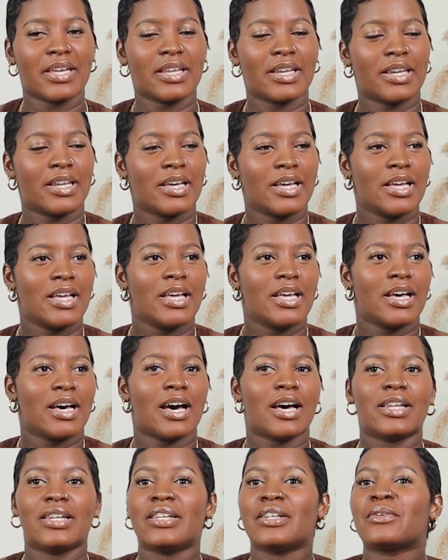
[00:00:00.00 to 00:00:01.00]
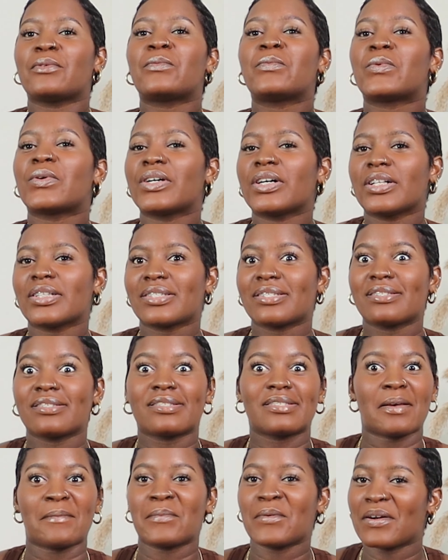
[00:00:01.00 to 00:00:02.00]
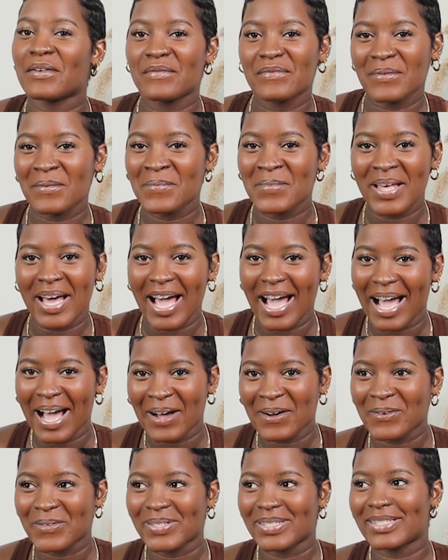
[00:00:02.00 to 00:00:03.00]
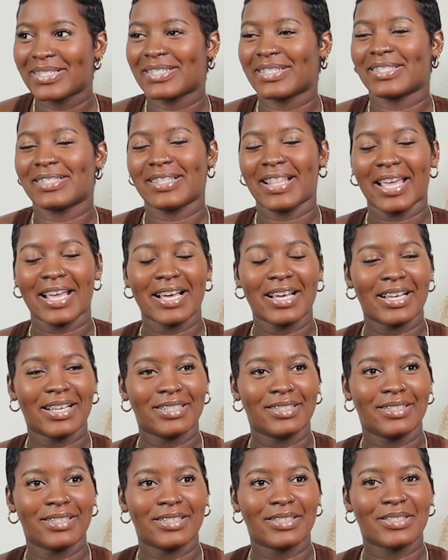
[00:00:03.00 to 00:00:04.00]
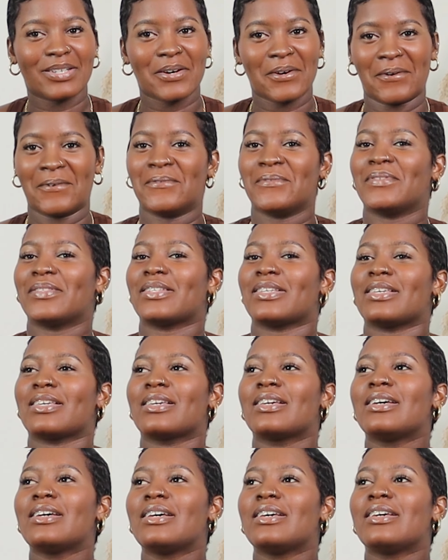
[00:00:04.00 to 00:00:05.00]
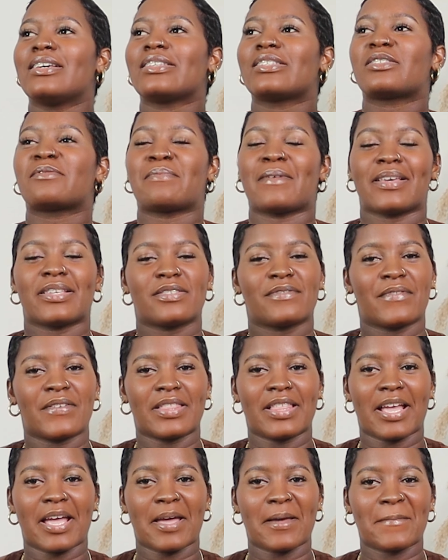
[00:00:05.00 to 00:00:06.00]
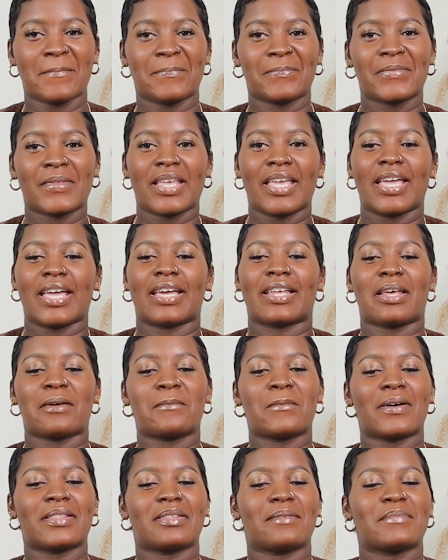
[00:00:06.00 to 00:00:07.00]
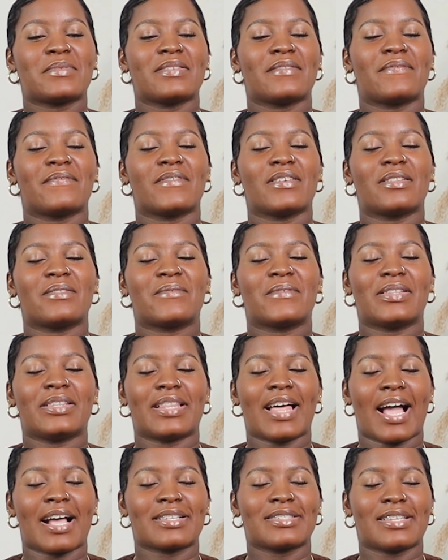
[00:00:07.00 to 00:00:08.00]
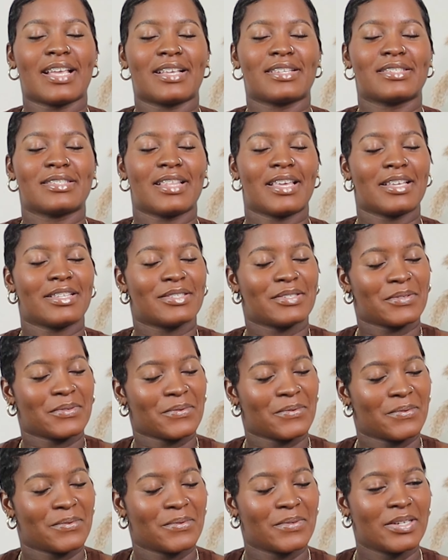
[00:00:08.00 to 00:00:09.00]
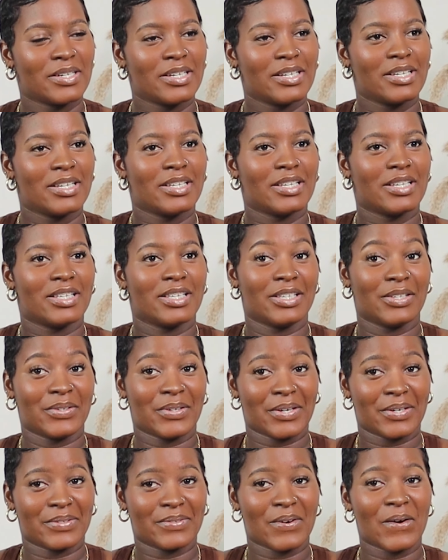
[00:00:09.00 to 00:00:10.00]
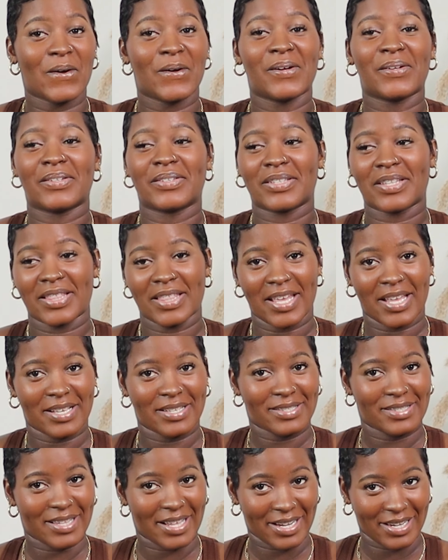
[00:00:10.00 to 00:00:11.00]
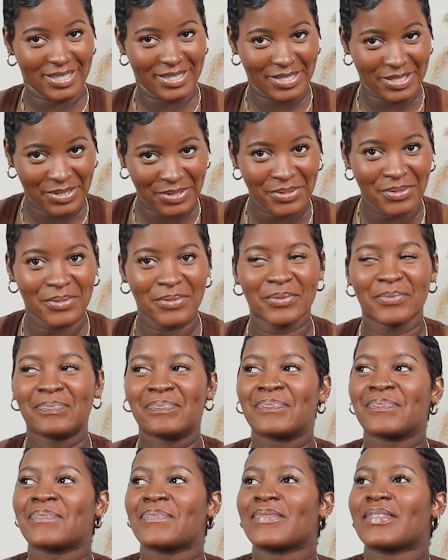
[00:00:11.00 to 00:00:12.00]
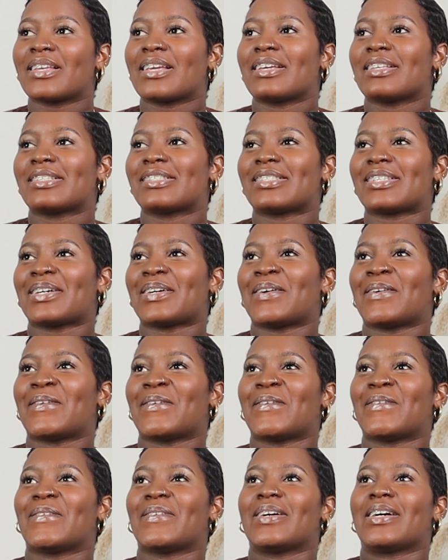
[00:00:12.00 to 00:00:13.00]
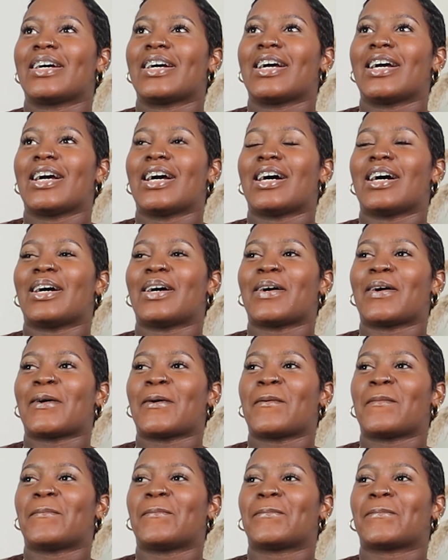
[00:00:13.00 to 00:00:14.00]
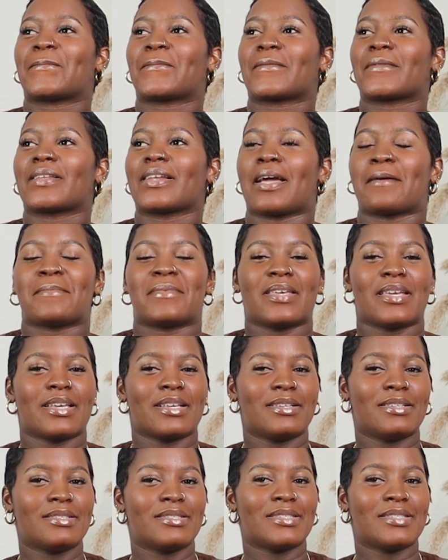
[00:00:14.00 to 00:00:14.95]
in a little world separate from the house, just like a little cozy space for them, and I want them to feel relaxed as they do, you know, all the things they need to do. So um, I'm thinking